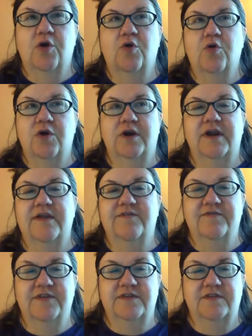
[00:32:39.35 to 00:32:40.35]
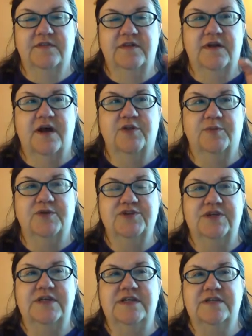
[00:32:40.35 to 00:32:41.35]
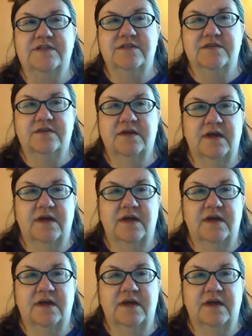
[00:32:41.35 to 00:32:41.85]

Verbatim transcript: Or if the other person is